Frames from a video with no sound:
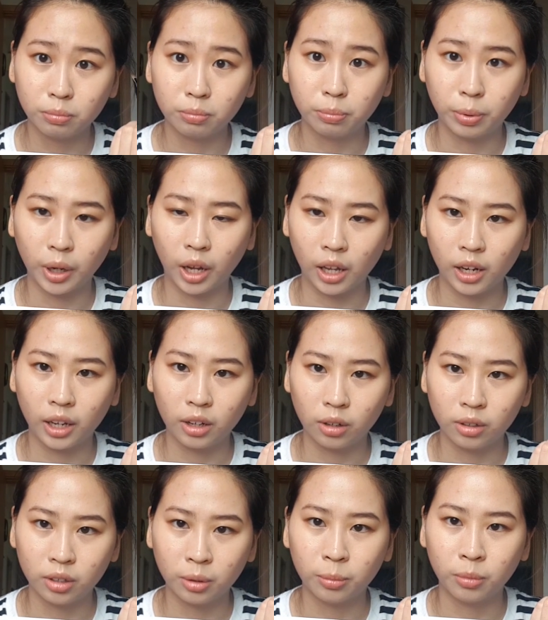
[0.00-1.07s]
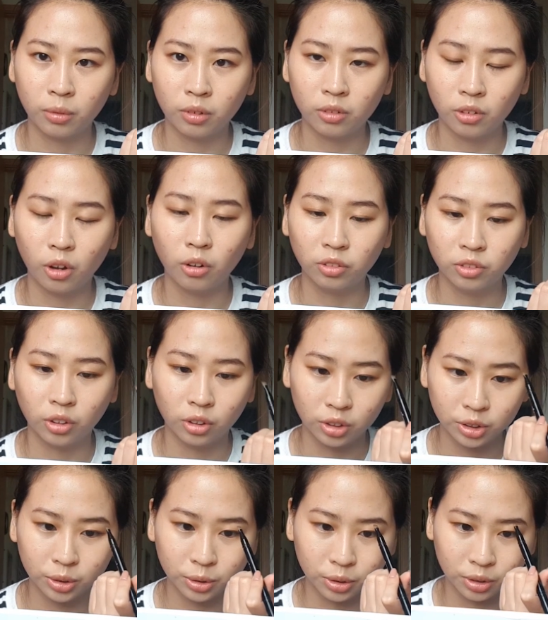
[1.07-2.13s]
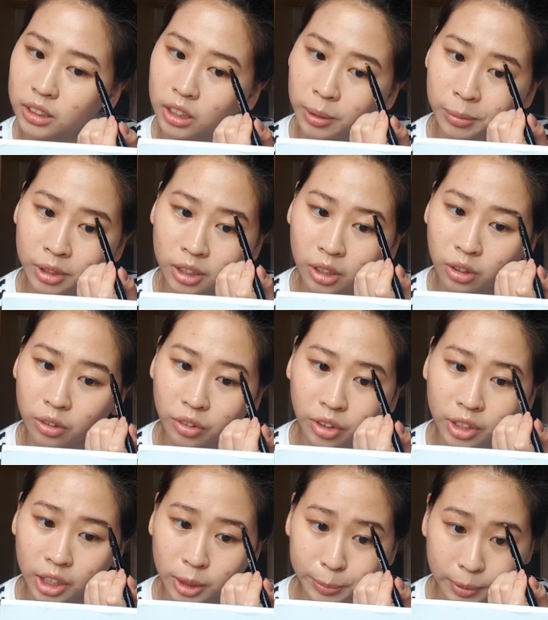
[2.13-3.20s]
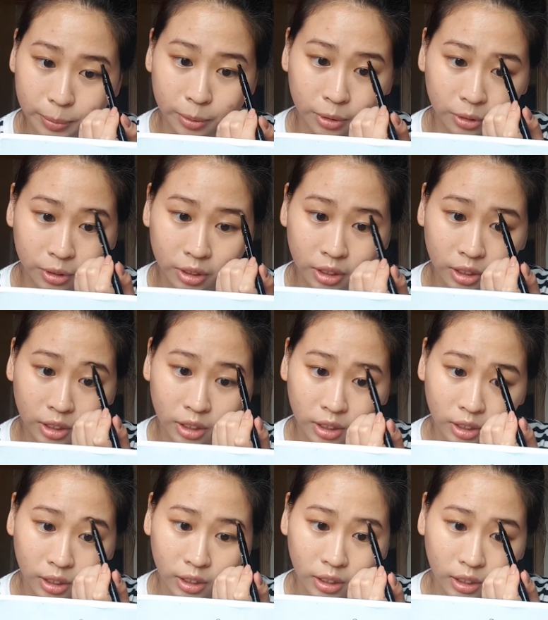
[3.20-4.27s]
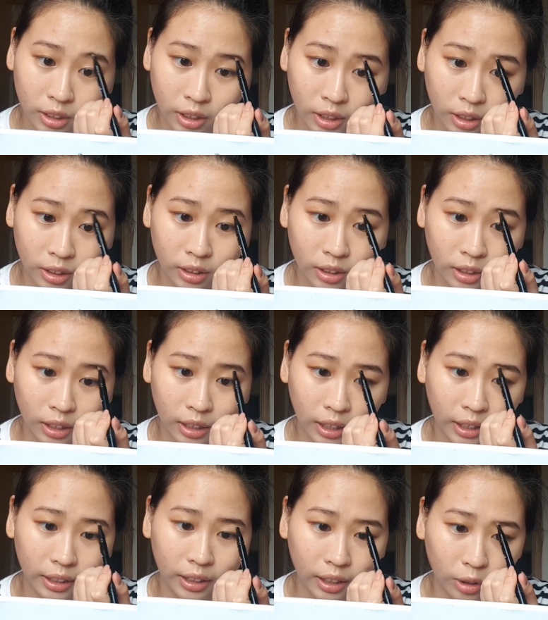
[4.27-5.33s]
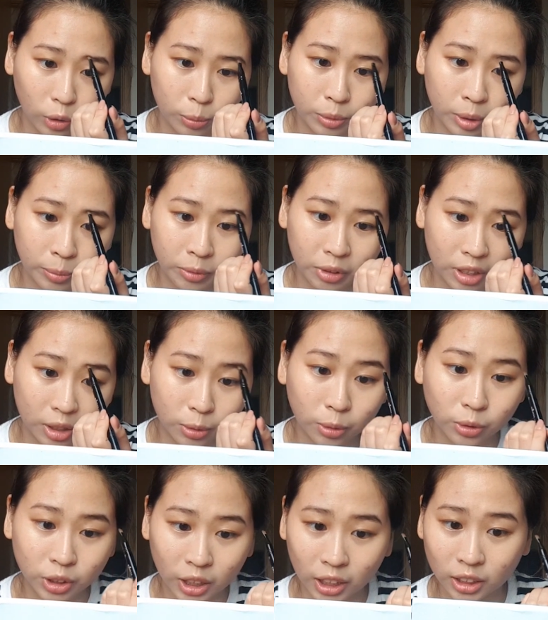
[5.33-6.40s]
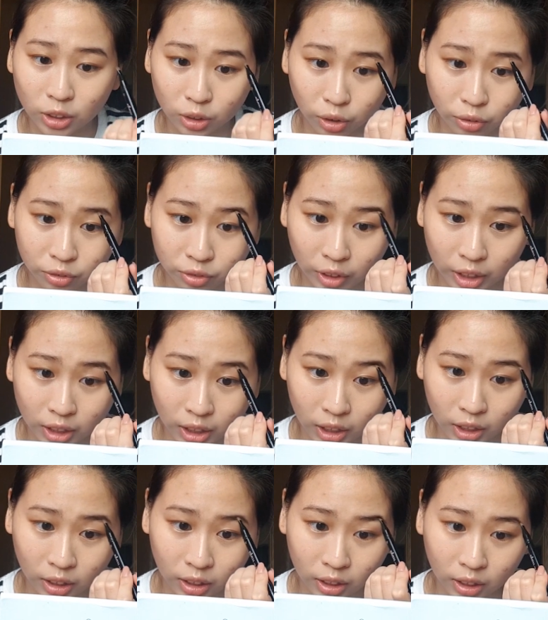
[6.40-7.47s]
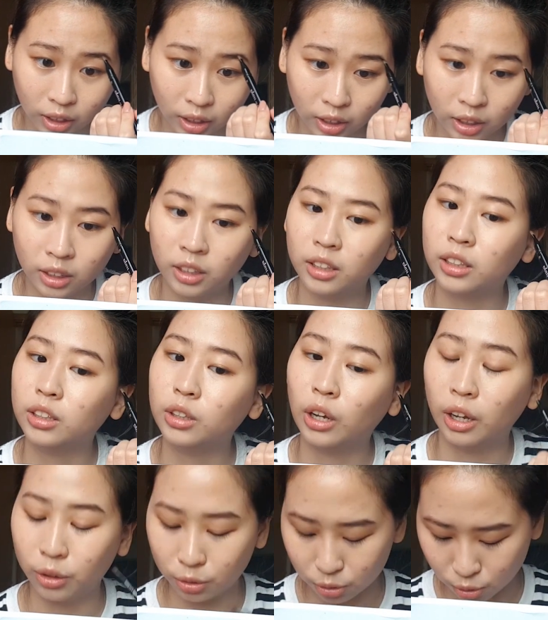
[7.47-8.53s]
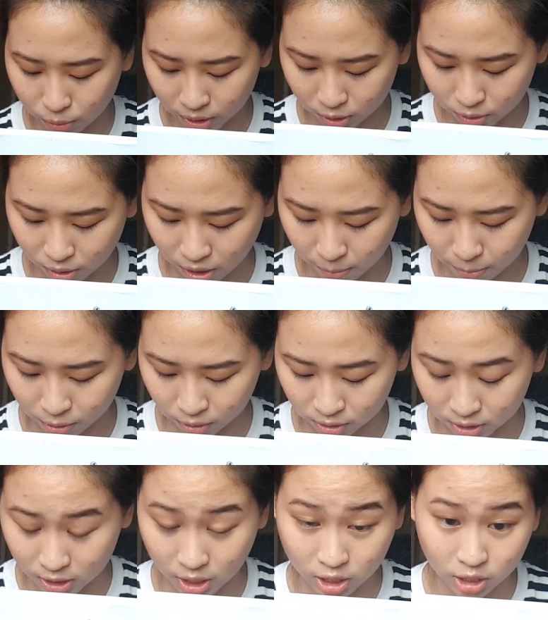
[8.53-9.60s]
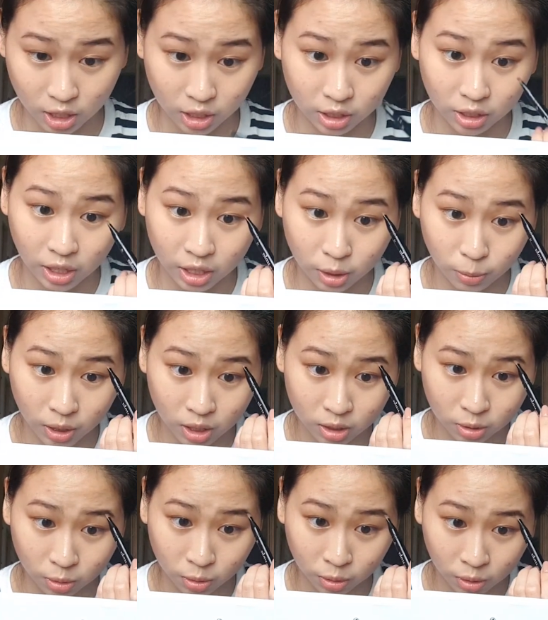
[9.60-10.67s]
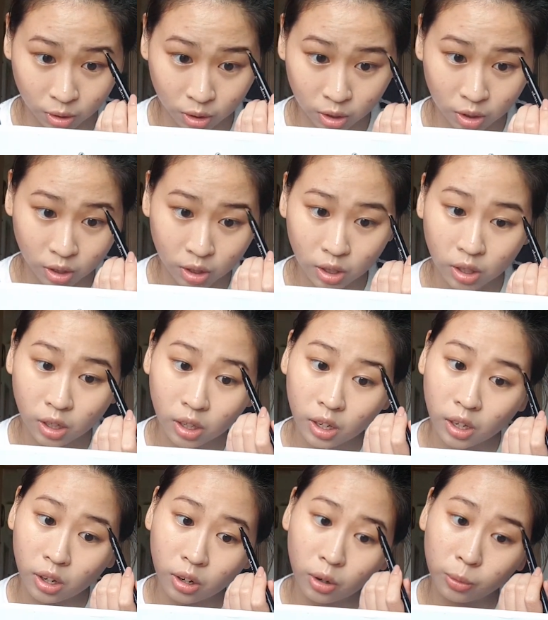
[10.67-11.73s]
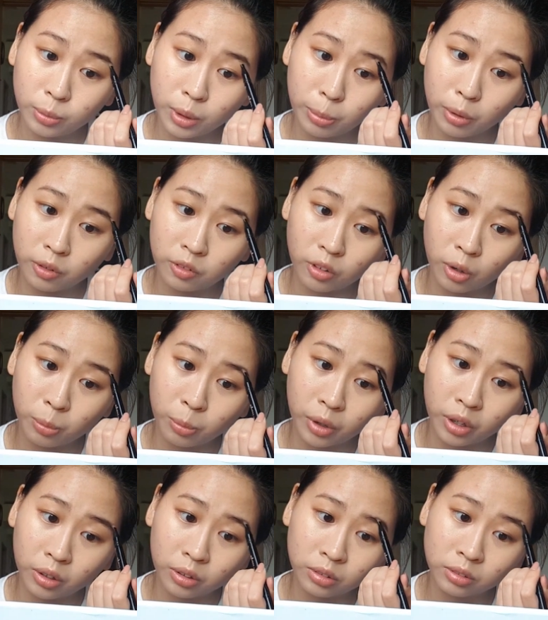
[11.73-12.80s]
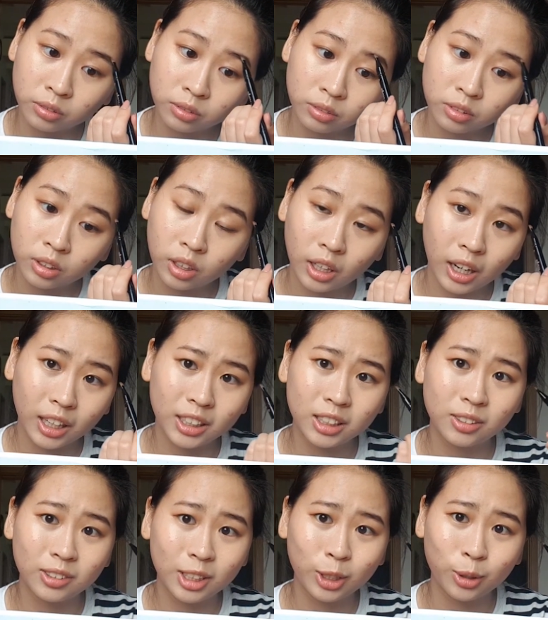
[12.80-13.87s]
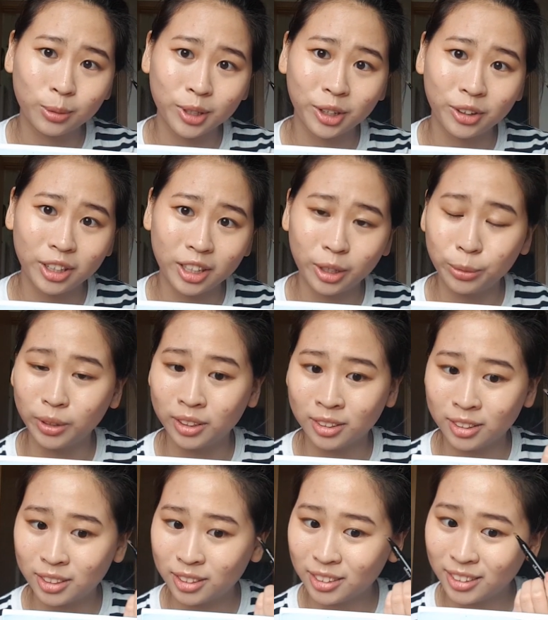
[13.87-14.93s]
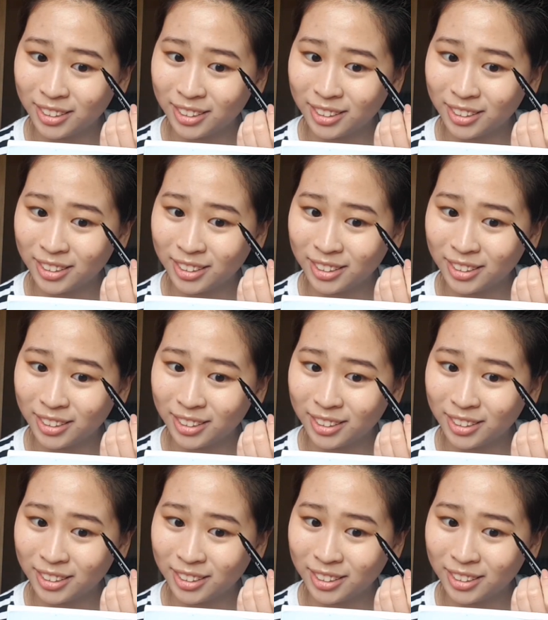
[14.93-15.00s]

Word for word: But I like them all four, so I mean, they're all very nice people. And like, I hope them an equal chance of fighting. And I don't know what's gonna happen on stage later anyway, so hope they perform well. I just really hope Karina wins.